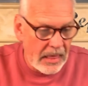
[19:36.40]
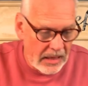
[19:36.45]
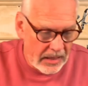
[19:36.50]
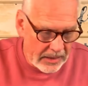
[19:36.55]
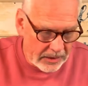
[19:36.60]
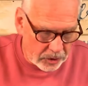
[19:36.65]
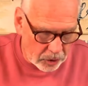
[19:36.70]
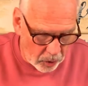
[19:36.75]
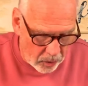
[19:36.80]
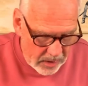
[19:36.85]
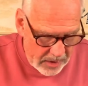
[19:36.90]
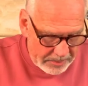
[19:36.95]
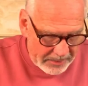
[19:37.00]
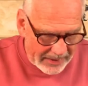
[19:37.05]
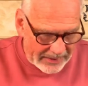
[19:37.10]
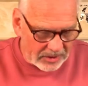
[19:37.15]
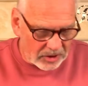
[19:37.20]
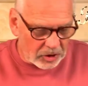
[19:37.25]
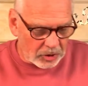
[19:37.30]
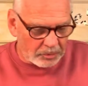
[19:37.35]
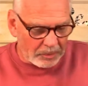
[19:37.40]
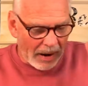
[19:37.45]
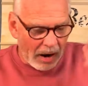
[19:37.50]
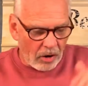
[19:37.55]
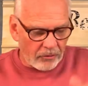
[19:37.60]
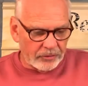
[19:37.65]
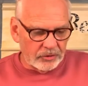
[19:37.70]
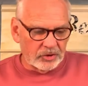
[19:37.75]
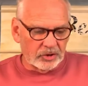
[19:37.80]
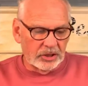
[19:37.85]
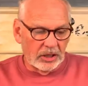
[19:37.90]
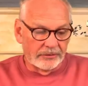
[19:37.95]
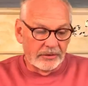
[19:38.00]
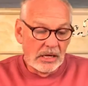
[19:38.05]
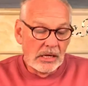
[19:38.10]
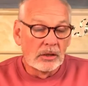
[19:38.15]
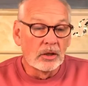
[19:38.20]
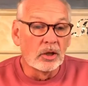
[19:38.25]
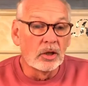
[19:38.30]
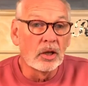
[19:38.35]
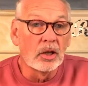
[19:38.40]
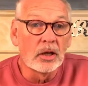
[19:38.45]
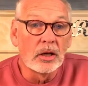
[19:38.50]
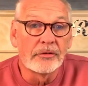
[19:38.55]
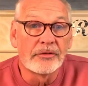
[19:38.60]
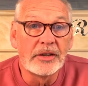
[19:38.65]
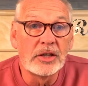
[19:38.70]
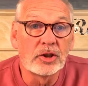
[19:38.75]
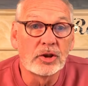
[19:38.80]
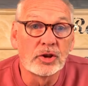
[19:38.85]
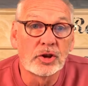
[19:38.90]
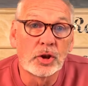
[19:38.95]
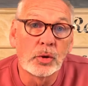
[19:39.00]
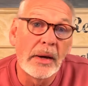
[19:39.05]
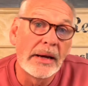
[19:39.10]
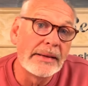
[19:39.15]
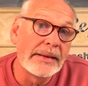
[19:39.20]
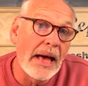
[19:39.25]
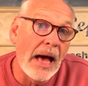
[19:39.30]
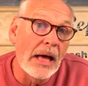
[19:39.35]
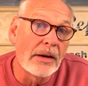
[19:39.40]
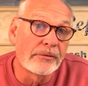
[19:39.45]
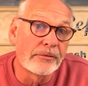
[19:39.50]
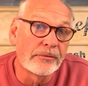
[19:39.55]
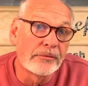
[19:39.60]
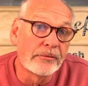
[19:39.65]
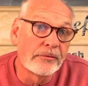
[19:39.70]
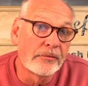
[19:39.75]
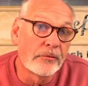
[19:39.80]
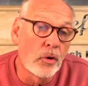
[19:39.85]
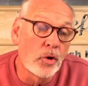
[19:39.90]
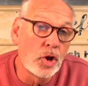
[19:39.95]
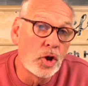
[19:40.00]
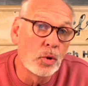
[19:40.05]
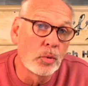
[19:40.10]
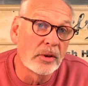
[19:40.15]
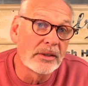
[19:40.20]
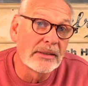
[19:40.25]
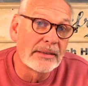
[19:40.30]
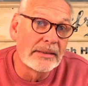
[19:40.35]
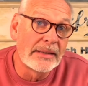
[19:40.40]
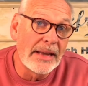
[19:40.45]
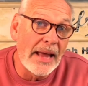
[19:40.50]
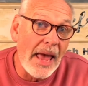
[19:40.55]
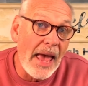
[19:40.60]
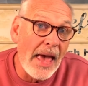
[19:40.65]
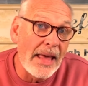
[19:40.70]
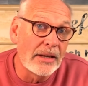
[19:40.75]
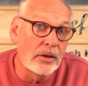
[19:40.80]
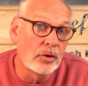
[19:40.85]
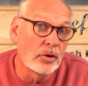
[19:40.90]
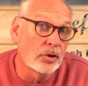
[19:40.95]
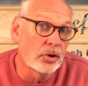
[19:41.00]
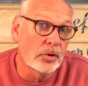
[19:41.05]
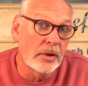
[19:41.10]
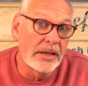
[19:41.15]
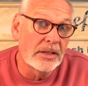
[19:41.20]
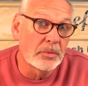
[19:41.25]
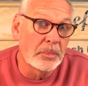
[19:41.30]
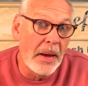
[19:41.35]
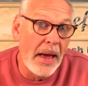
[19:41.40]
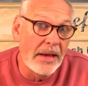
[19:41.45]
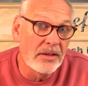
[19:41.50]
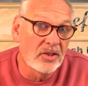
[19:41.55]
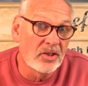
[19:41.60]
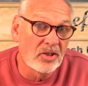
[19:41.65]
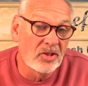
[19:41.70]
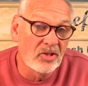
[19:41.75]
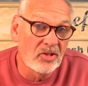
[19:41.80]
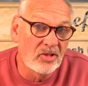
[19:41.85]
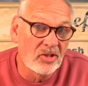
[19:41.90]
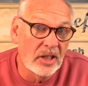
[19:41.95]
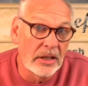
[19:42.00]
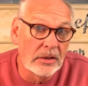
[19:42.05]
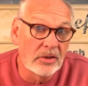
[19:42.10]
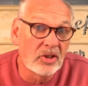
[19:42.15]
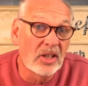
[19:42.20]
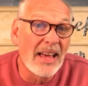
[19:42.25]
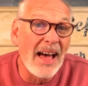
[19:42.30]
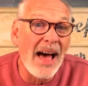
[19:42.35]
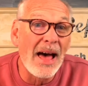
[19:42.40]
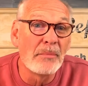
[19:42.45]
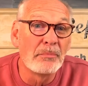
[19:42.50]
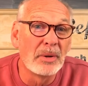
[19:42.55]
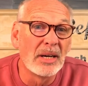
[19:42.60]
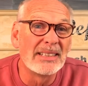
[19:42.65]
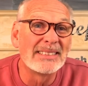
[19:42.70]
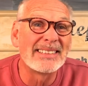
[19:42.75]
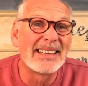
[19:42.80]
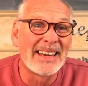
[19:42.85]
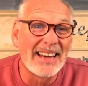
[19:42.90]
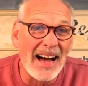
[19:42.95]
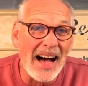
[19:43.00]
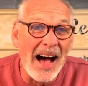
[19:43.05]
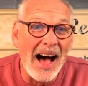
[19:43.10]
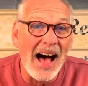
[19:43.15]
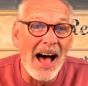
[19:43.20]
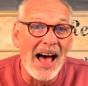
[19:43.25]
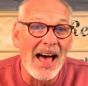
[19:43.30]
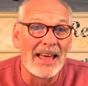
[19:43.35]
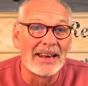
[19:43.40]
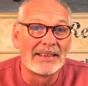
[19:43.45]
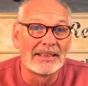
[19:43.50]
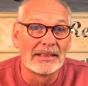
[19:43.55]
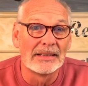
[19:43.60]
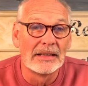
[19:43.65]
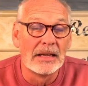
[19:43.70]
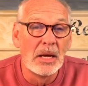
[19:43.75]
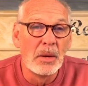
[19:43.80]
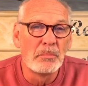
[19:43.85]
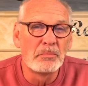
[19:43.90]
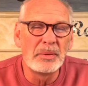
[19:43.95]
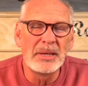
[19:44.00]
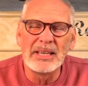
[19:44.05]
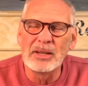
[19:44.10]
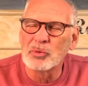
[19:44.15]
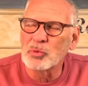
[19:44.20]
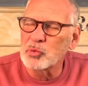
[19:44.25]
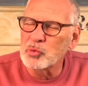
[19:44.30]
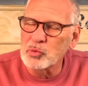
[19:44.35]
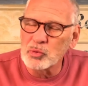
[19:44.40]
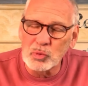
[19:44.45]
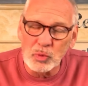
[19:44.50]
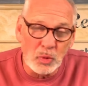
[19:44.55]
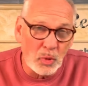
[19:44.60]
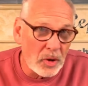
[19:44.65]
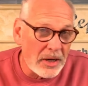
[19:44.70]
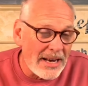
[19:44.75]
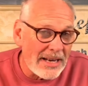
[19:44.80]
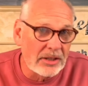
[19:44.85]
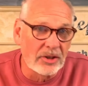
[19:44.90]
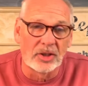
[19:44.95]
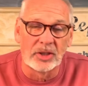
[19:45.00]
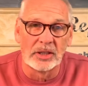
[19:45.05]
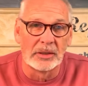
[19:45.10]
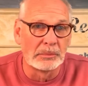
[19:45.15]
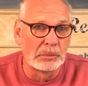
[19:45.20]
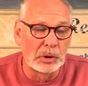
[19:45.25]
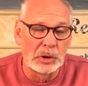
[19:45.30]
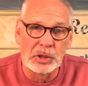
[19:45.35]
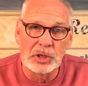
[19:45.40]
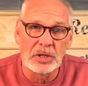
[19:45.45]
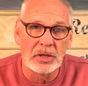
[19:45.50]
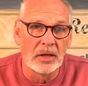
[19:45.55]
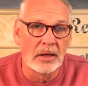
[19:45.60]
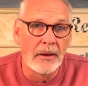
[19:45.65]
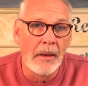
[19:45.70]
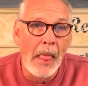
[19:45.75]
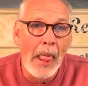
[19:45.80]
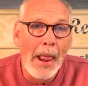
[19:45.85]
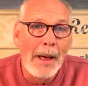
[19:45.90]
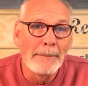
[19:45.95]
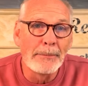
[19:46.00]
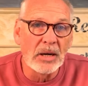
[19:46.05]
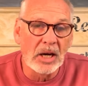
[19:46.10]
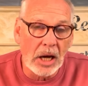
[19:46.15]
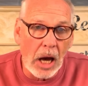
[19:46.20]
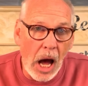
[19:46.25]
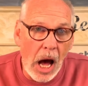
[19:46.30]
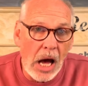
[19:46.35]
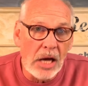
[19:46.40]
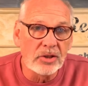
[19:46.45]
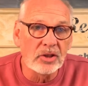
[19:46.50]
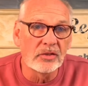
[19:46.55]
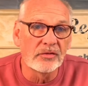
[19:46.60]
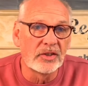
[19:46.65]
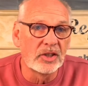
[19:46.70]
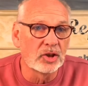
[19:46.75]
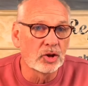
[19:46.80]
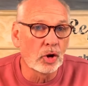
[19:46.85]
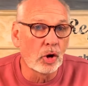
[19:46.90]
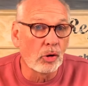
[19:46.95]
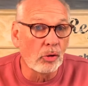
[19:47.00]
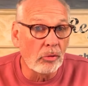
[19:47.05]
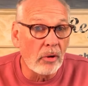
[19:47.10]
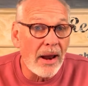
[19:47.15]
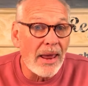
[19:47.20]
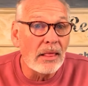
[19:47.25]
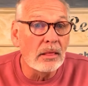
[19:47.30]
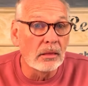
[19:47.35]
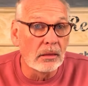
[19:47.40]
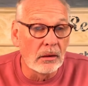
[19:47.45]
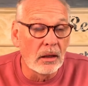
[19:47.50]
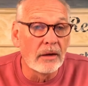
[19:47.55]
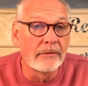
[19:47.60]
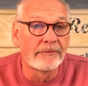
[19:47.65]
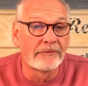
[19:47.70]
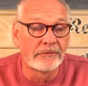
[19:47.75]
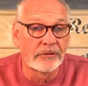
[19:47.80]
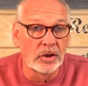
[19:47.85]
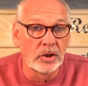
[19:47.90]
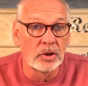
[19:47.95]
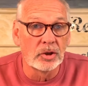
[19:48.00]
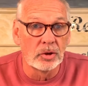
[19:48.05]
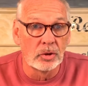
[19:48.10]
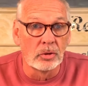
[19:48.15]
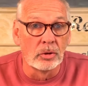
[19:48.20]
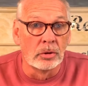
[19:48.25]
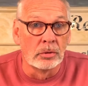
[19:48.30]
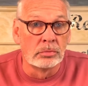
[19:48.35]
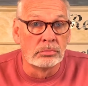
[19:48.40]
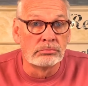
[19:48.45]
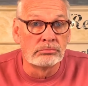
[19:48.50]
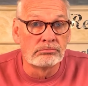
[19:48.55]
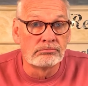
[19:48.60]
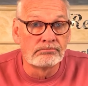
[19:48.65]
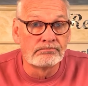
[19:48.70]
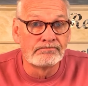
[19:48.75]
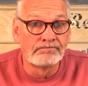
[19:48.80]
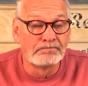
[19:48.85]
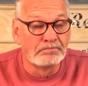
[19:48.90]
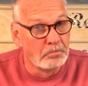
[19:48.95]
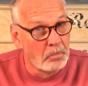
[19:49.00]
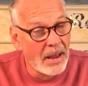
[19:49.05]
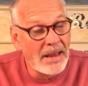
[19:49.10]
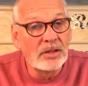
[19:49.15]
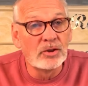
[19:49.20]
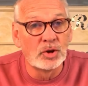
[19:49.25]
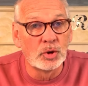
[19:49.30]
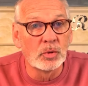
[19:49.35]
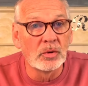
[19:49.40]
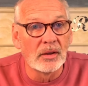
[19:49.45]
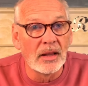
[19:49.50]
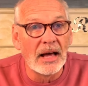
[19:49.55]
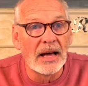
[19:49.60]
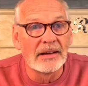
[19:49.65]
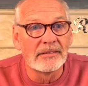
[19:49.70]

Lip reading: And so, man, this is powerful stuff. Look, Ephesians 2:8-9. For you were dead in your trespasses and sins. But God, being rich in mercy, because of his great love for you, made you alive